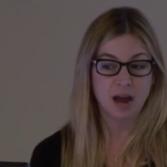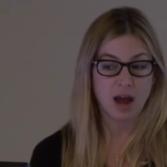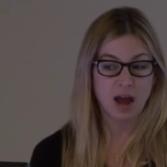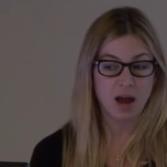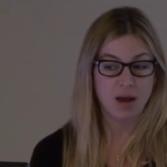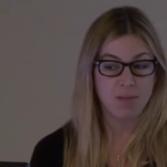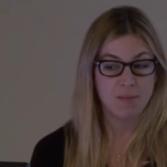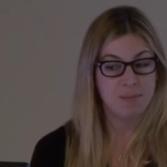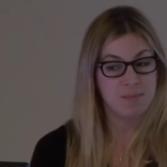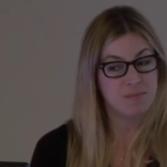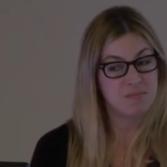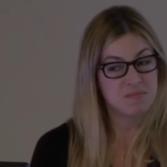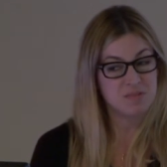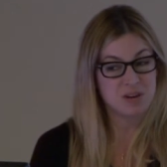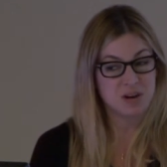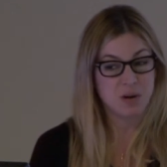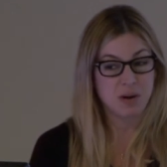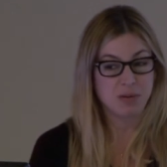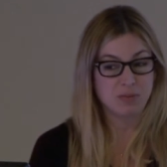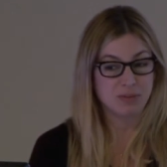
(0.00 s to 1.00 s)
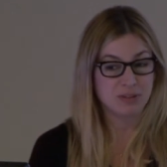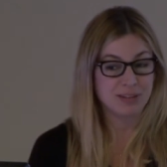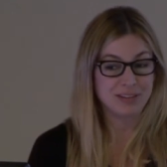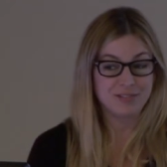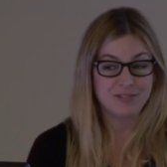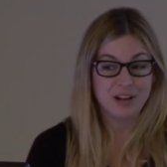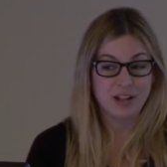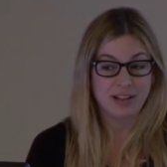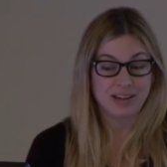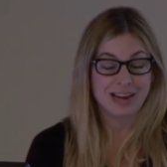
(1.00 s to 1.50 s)
Um, you know, I really
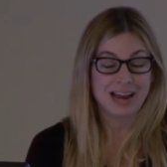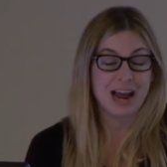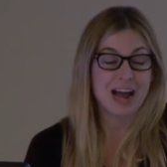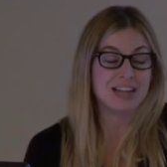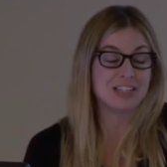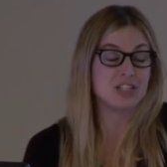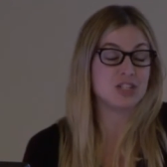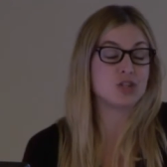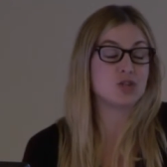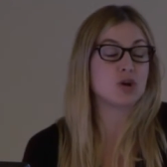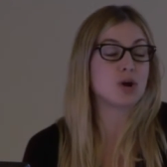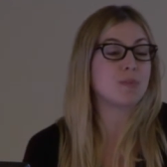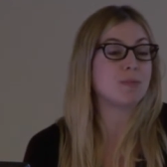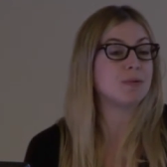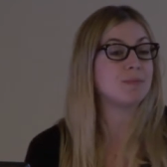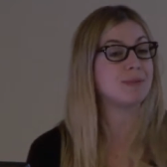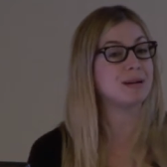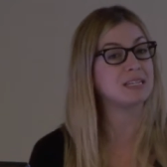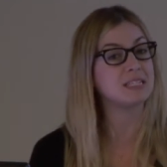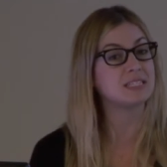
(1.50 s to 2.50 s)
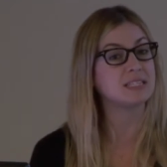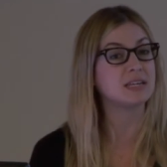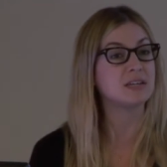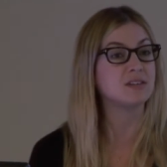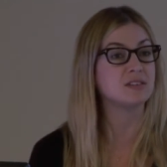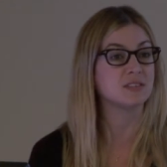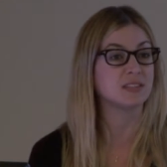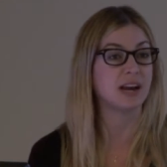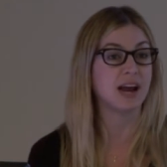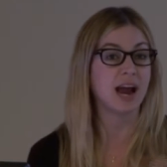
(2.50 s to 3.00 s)
felt like I had to sharpen my
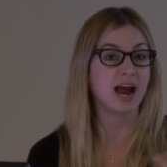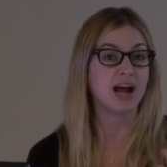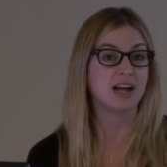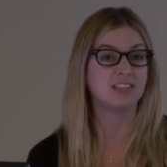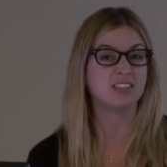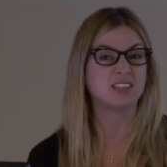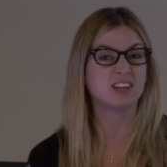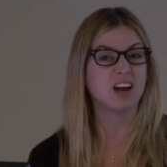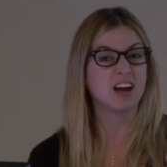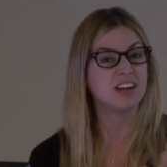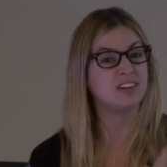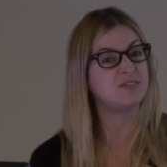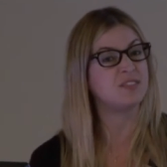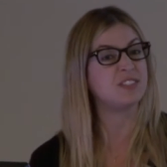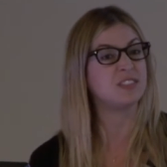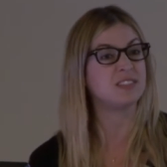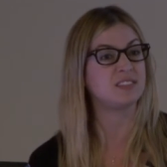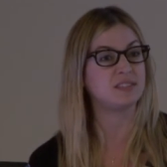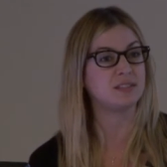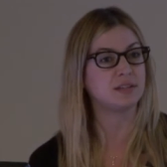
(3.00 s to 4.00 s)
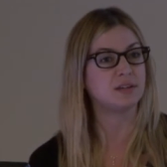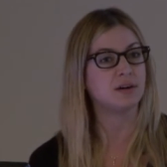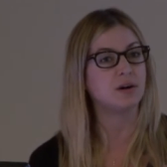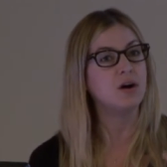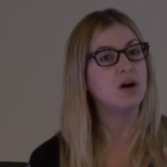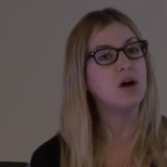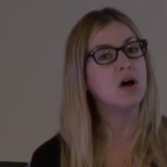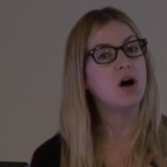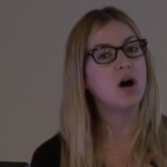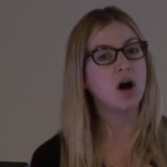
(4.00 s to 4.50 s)
skills and I had to kind of distill
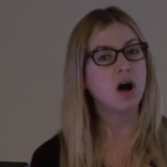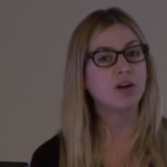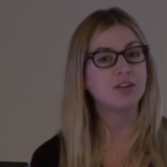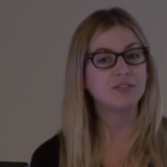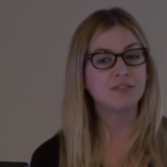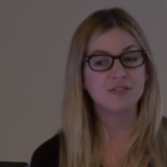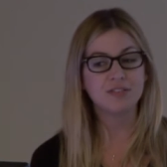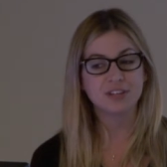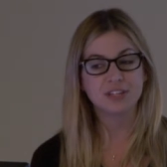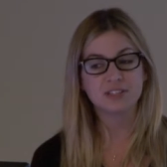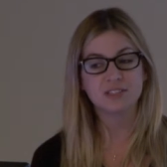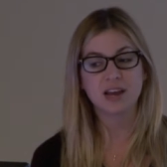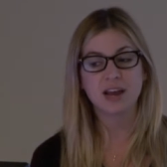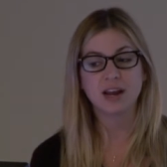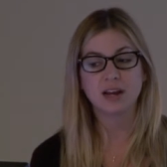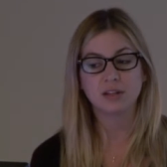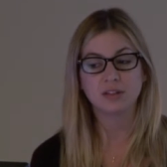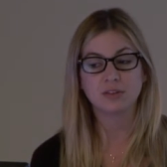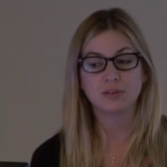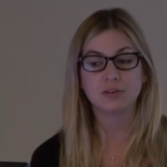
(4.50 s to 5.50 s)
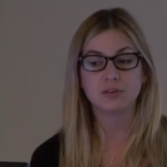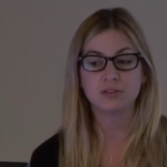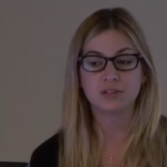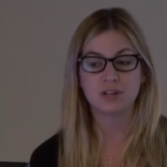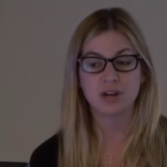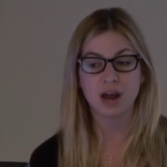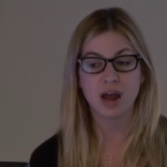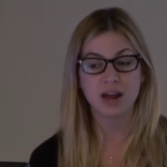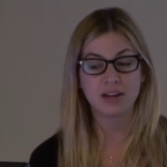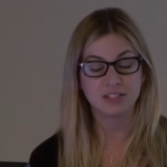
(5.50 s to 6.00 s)
all of the things I had
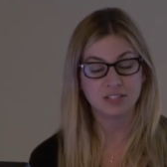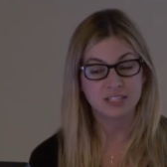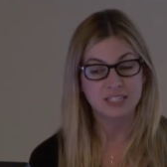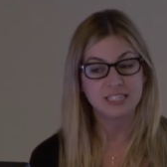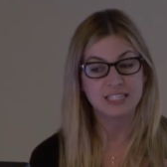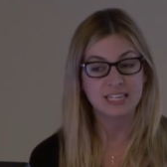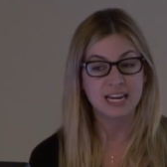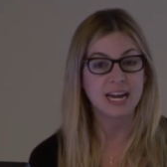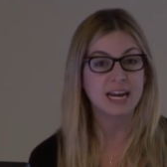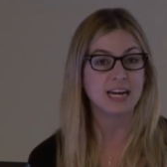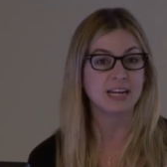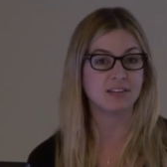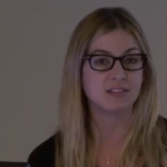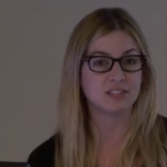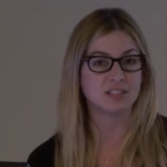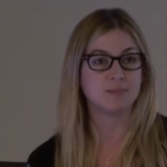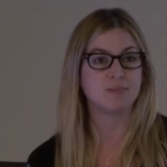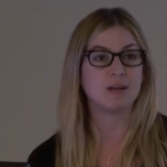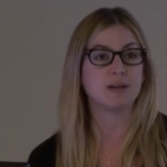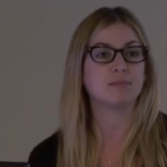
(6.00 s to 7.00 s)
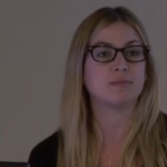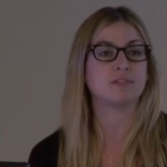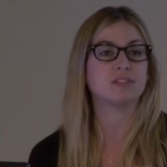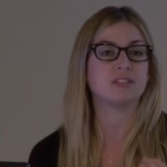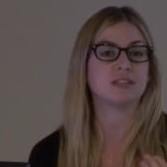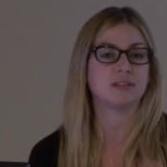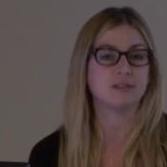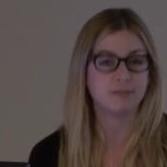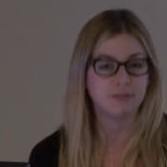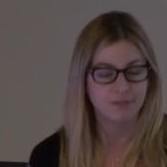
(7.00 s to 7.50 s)
learned to date to be able
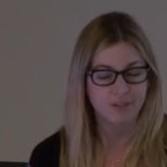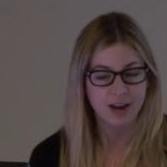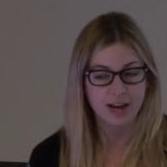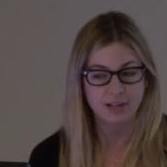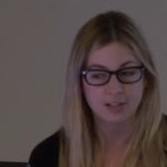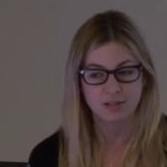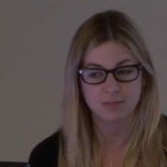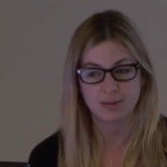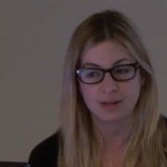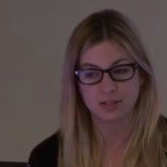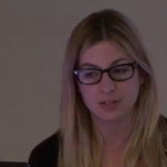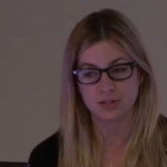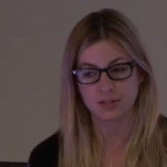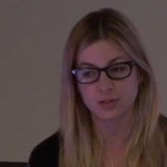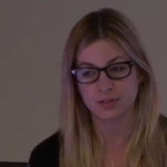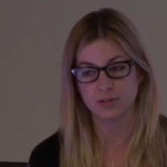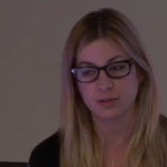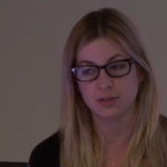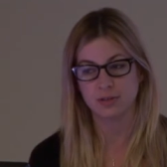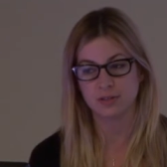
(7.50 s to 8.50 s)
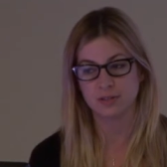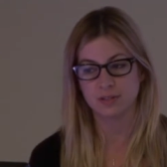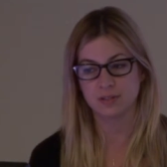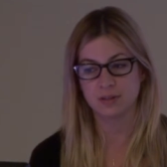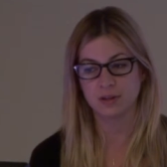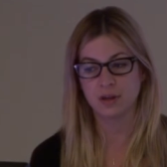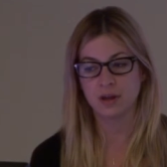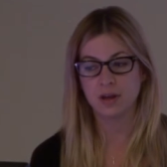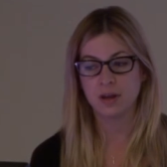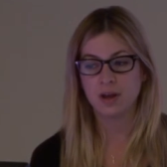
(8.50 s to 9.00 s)
to convey to my students.
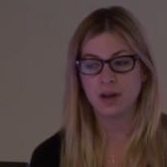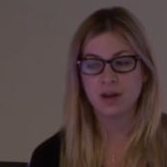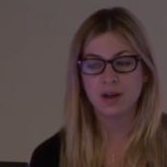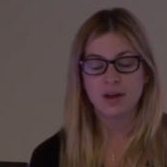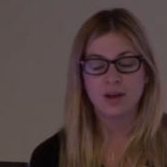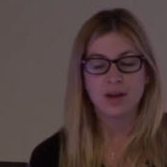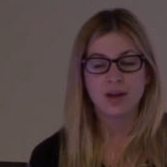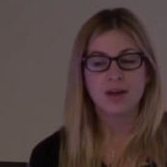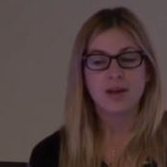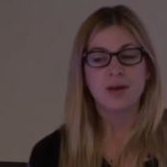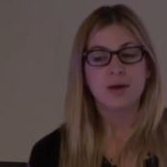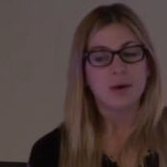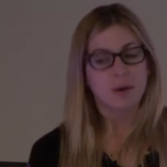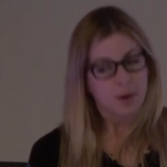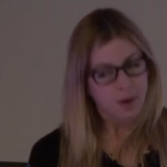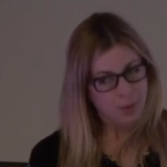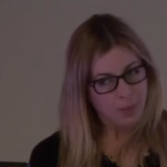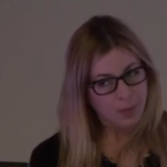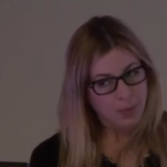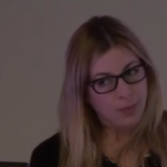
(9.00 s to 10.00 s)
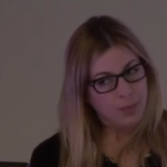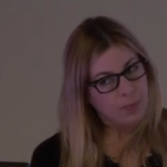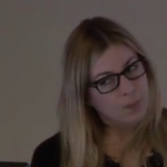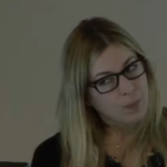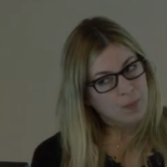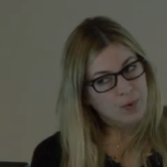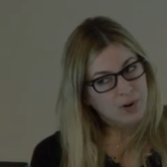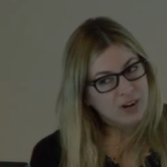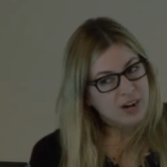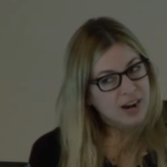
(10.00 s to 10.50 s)

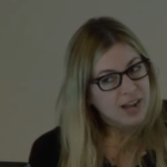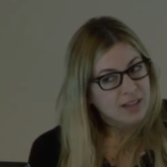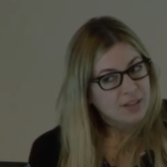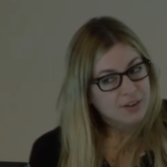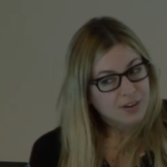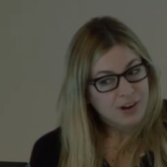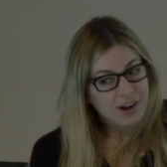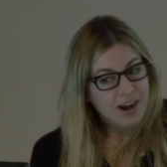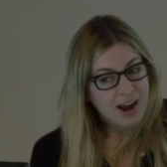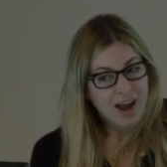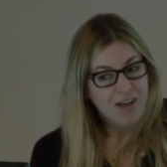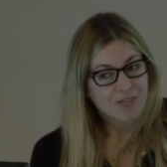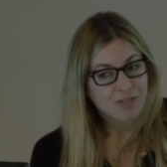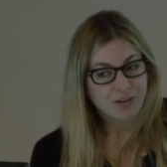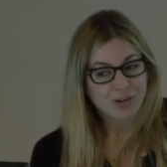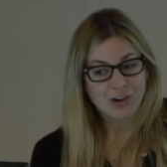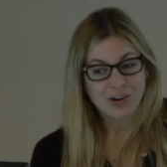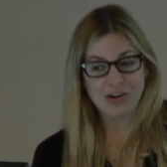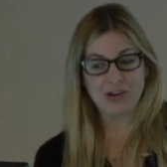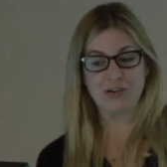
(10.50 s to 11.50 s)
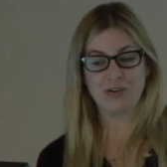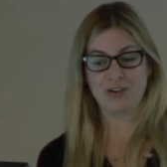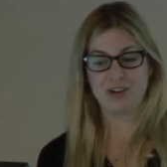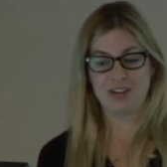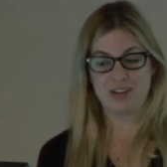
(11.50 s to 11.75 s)
What did I learn at AvroKo?